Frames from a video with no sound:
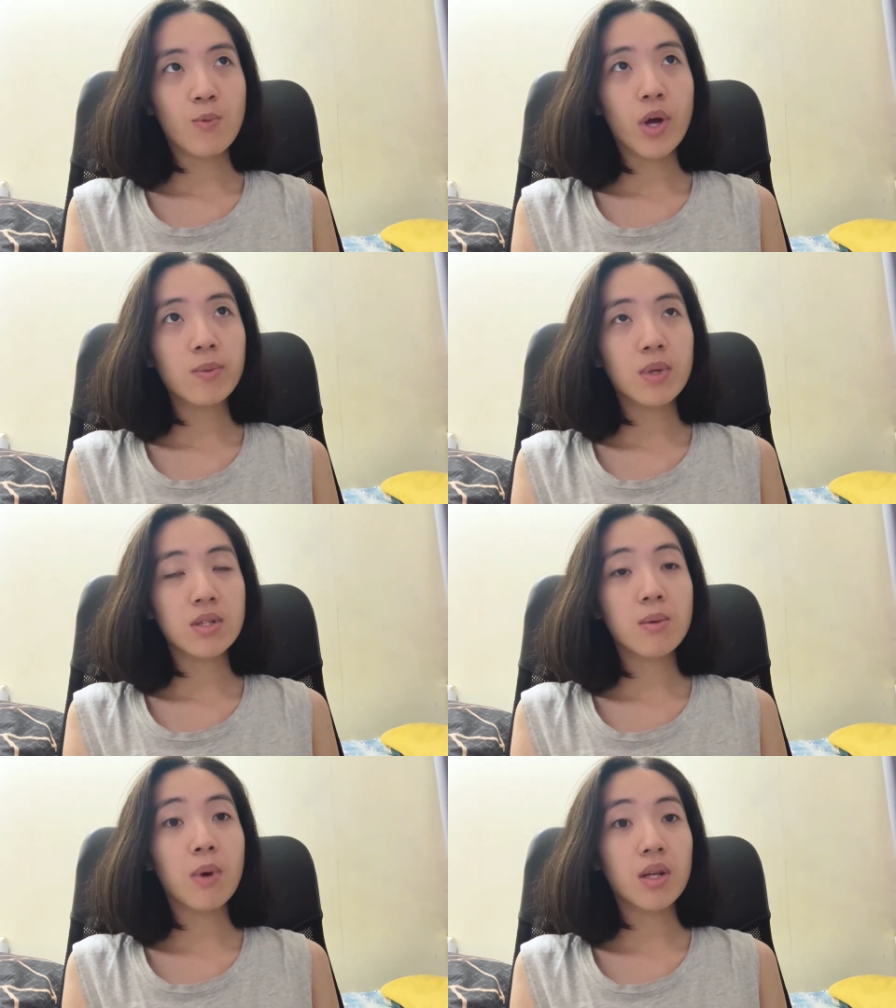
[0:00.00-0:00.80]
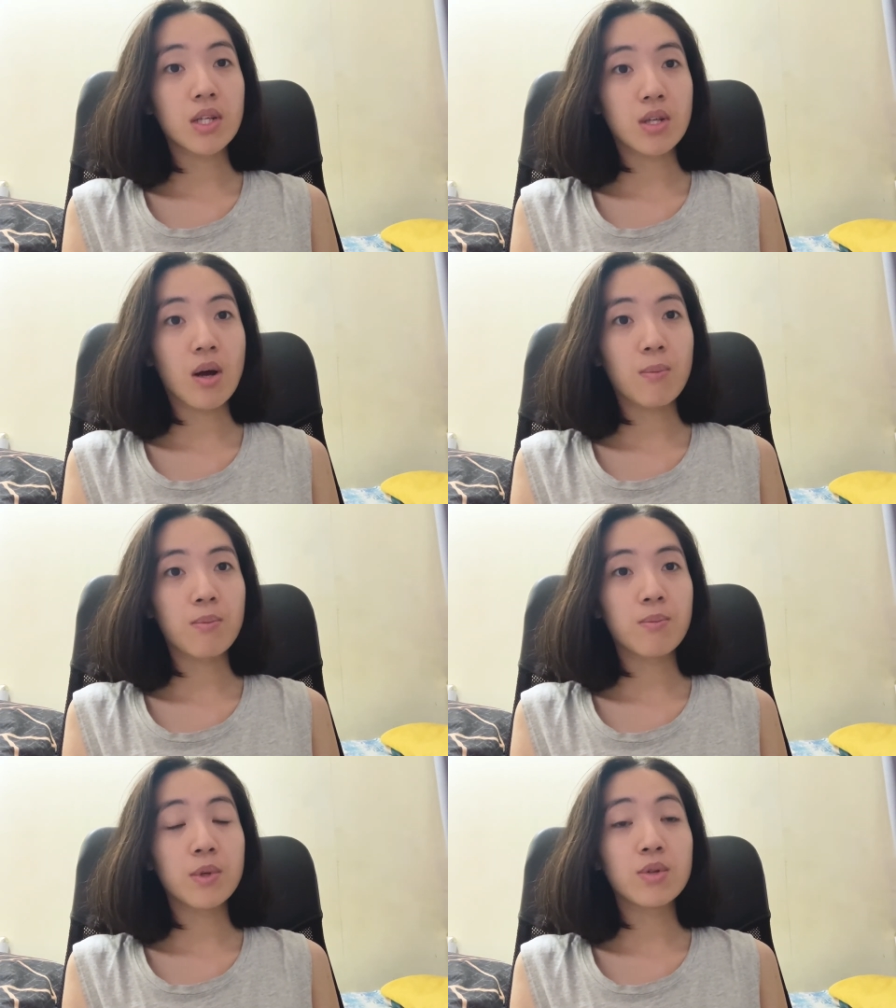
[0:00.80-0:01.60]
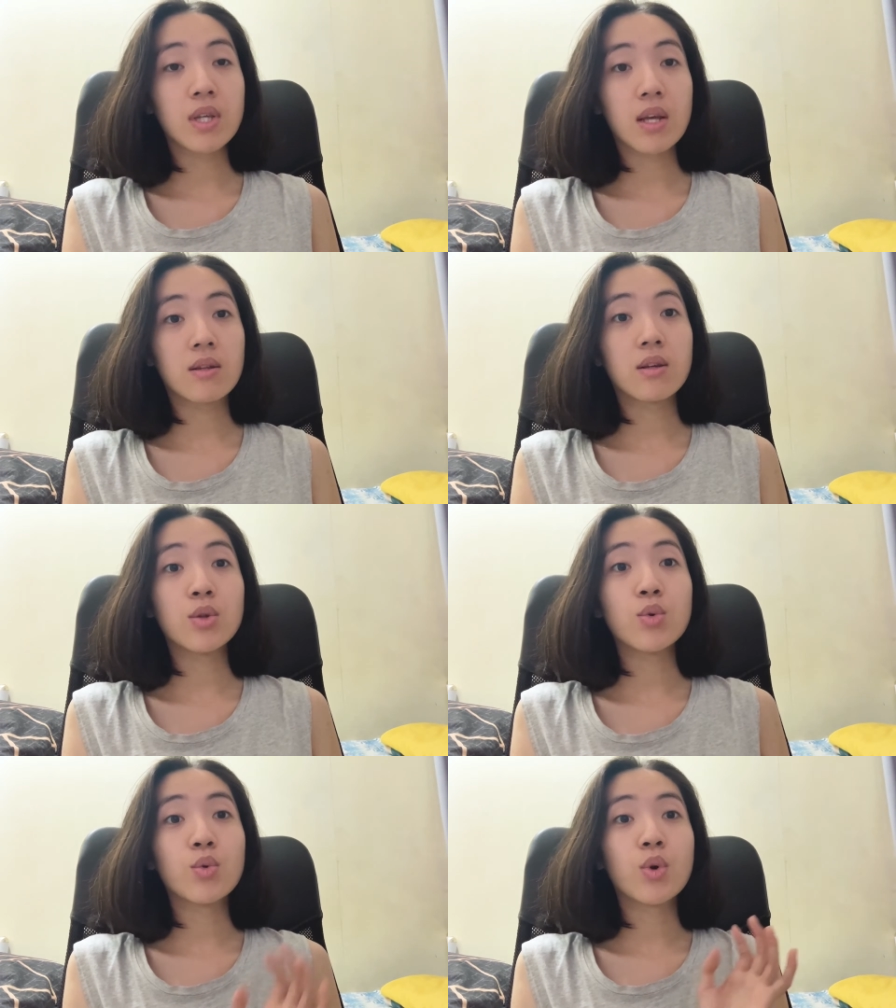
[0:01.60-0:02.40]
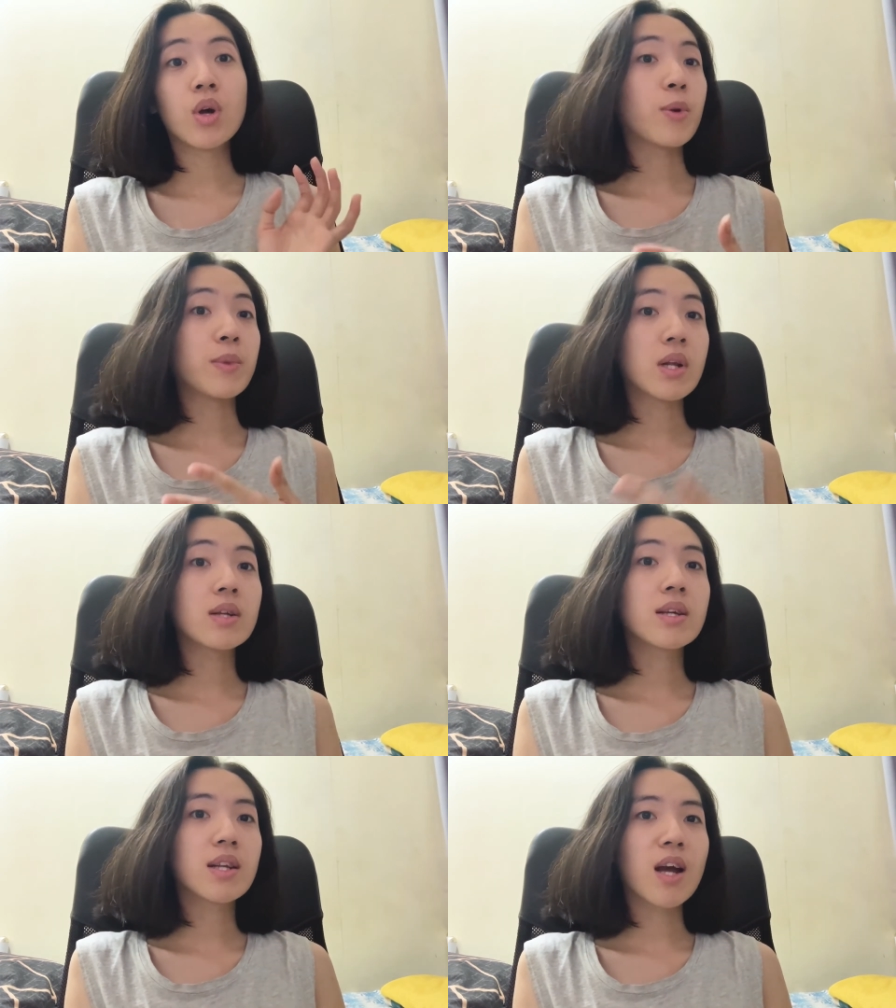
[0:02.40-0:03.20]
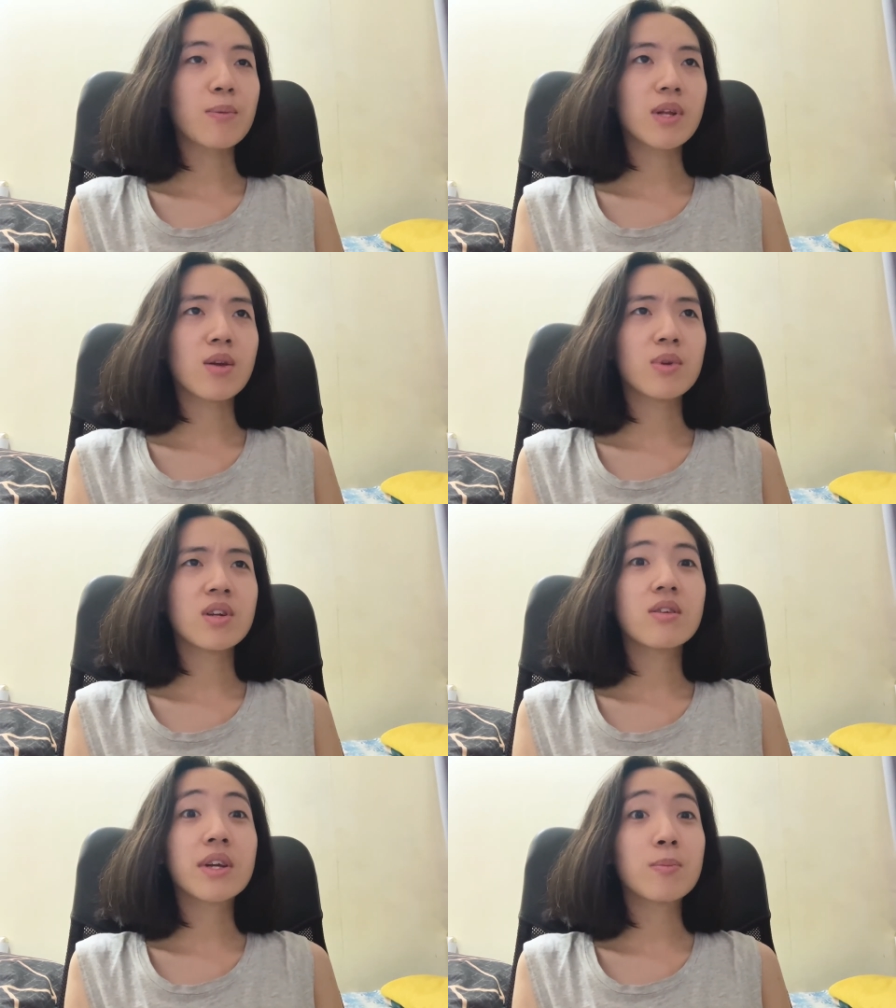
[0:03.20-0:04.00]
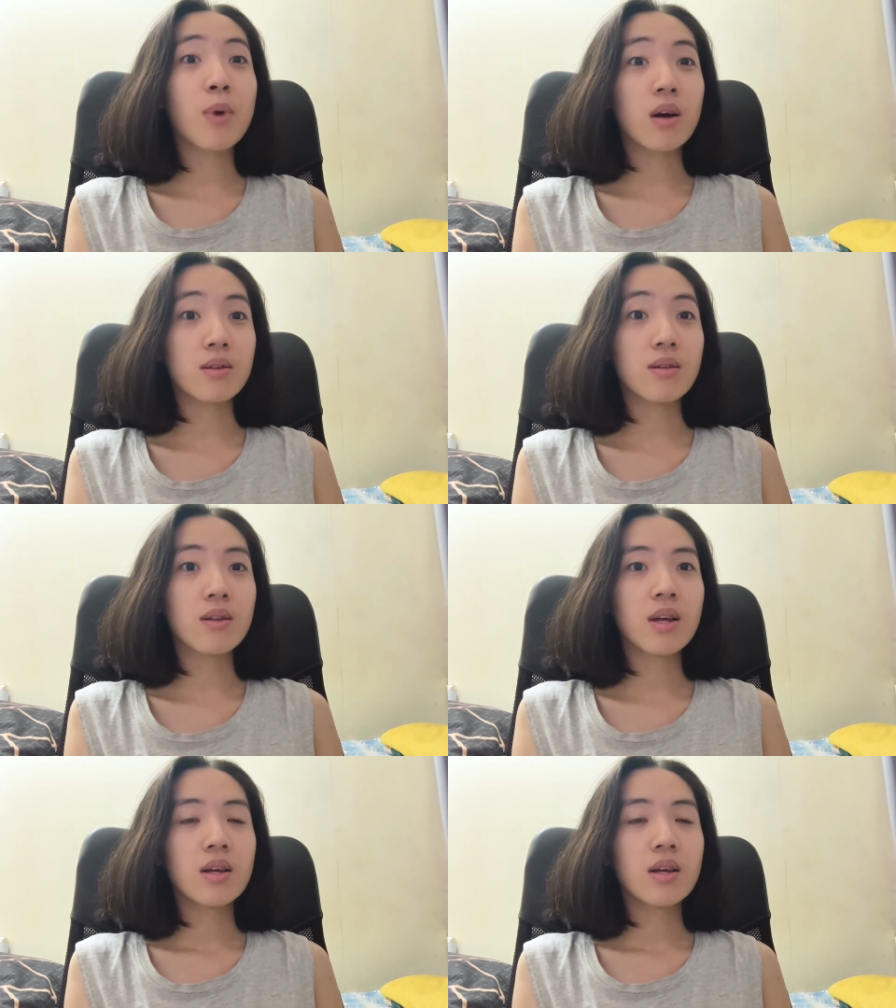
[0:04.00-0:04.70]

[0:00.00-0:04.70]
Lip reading: White Musk The Body Shop using the new formula na ginagamit nila with the green bottle.